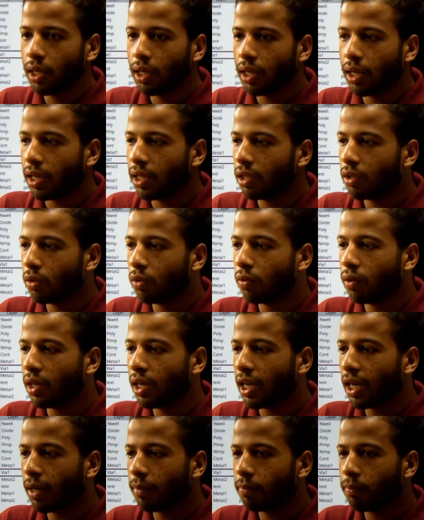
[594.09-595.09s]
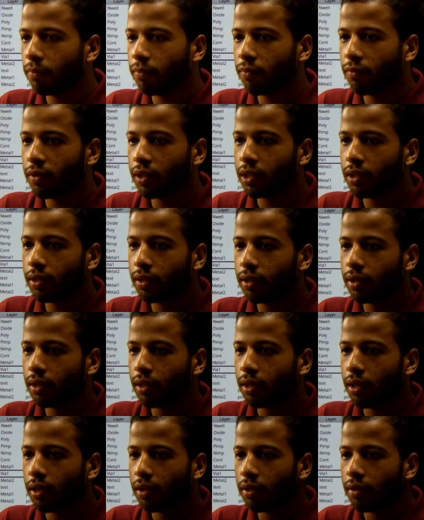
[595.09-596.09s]
and overlap with
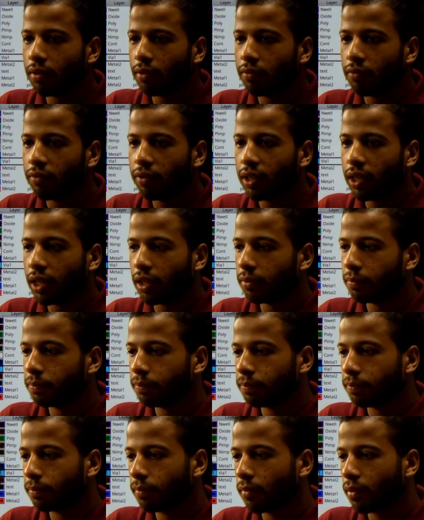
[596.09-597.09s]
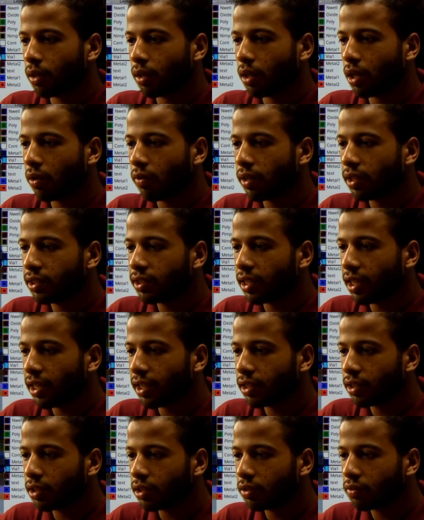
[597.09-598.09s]
via. Now I'll
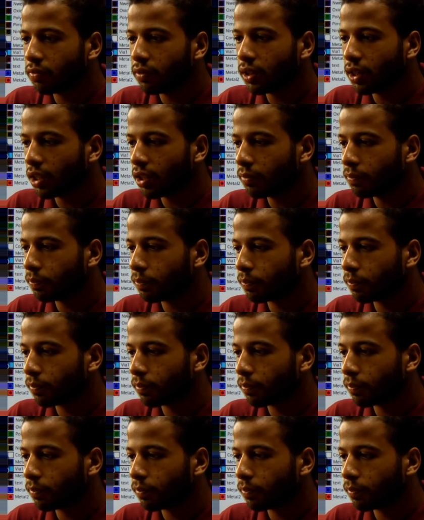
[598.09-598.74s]
select this via,